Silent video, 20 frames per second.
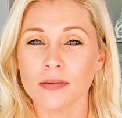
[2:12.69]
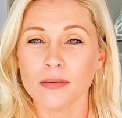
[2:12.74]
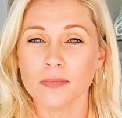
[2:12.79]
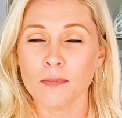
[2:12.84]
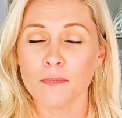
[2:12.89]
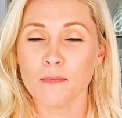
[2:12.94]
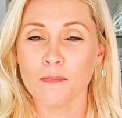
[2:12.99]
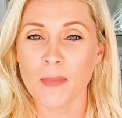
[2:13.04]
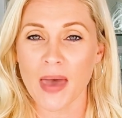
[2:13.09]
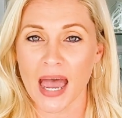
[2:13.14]

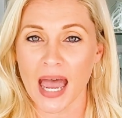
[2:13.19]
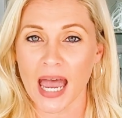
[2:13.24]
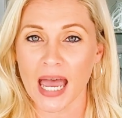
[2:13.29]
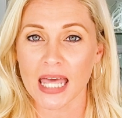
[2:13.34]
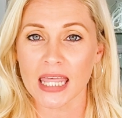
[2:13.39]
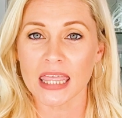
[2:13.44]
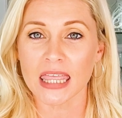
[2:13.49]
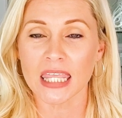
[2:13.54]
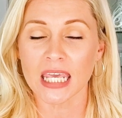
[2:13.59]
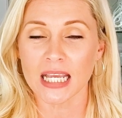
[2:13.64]
math
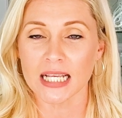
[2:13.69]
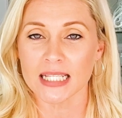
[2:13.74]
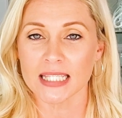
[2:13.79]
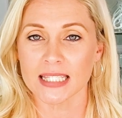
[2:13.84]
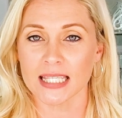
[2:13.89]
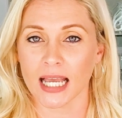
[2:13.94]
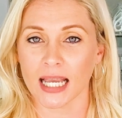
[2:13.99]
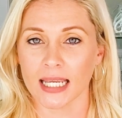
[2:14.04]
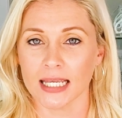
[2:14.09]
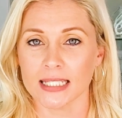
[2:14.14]
and
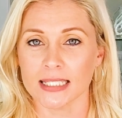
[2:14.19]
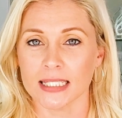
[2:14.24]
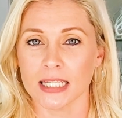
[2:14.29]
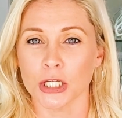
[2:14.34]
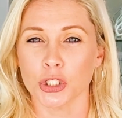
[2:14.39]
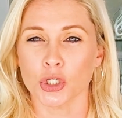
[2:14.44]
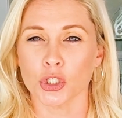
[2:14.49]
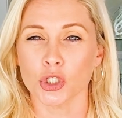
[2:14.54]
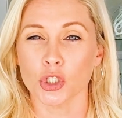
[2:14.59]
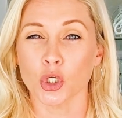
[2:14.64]
science
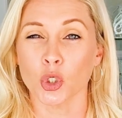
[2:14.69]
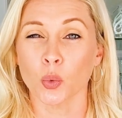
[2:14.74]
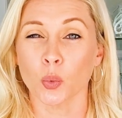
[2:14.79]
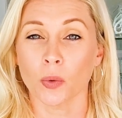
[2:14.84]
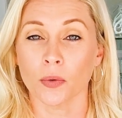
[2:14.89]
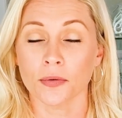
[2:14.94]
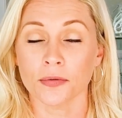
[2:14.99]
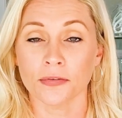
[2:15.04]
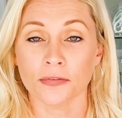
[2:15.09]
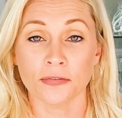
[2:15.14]
teachers who
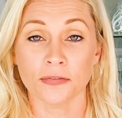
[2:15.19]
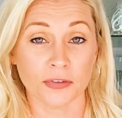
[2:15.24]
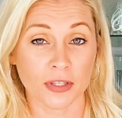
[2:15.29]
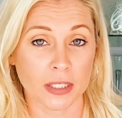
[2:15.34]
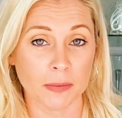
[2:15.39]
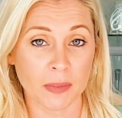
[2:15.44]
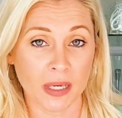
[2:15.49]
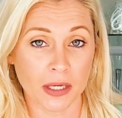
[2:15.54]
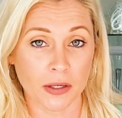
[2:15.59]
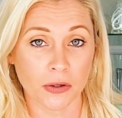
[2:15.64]
were
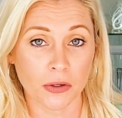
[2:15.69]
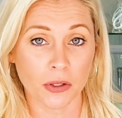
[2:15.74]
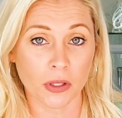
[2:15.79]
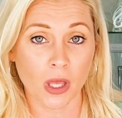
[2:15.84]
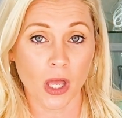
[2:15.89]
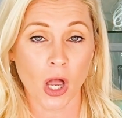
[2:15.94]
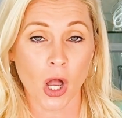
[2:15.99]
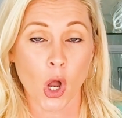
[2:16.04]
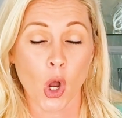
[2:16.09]
female